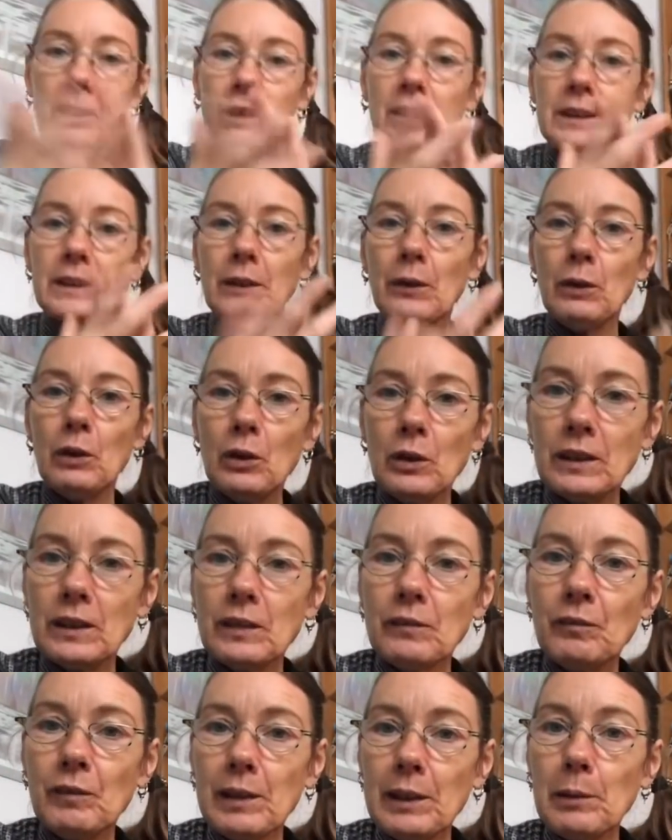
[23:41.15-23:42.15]
So lots
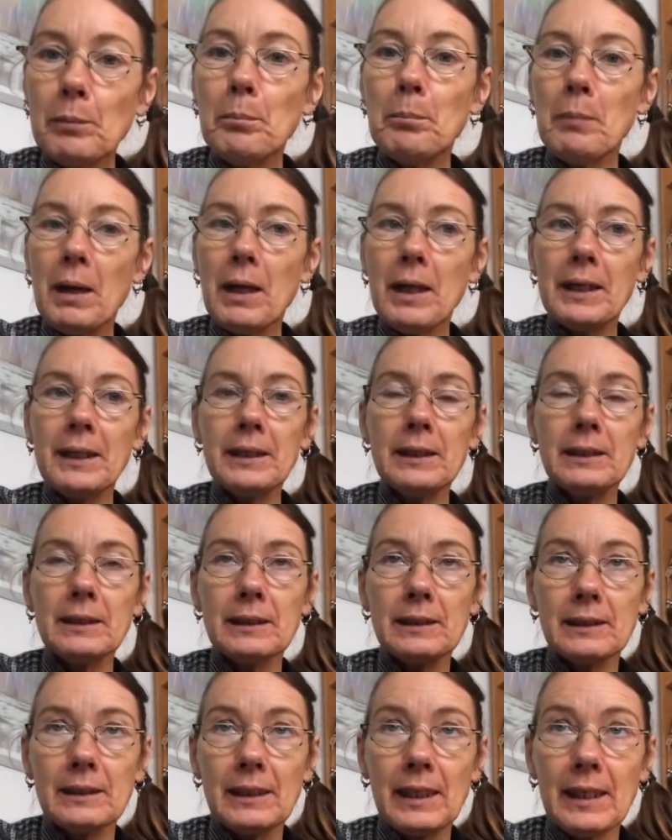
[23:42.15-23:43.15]
of little mind
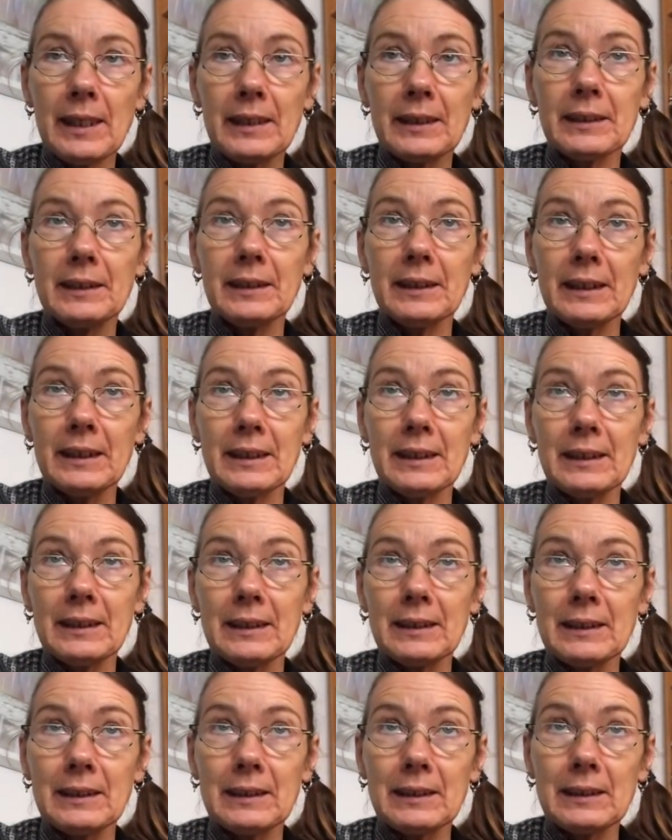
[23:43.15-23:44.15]

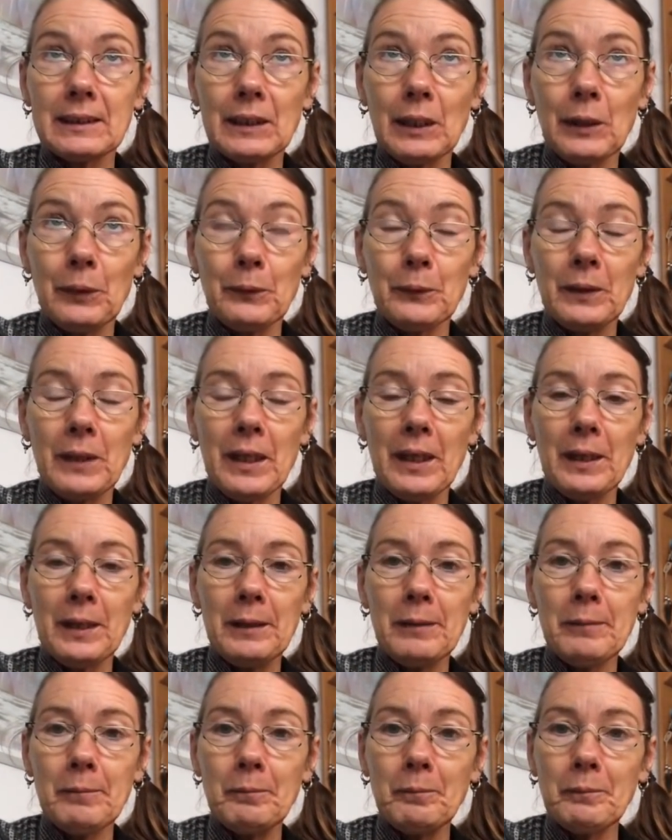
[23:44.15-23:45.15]
techniques,
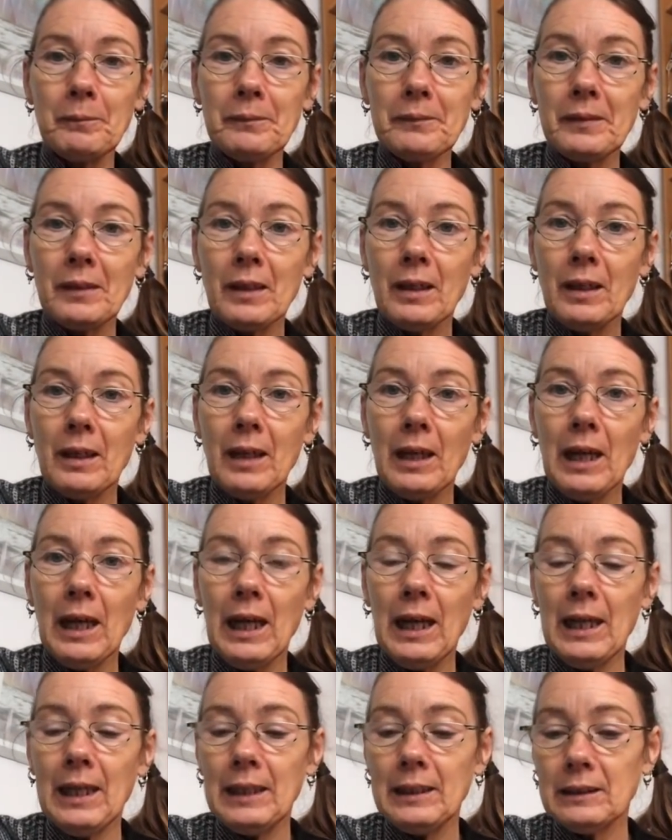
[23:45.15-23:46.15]
okay?
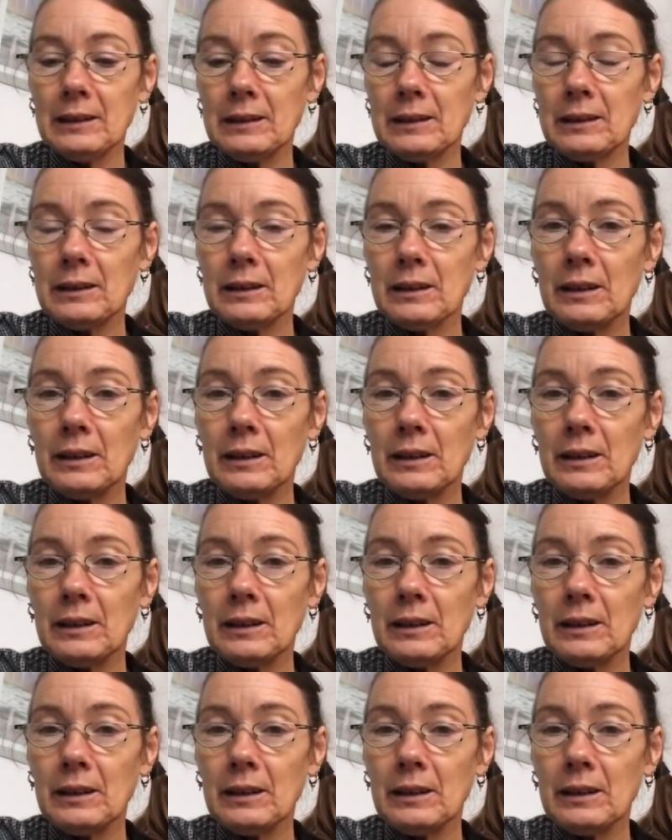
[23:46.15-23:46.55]
And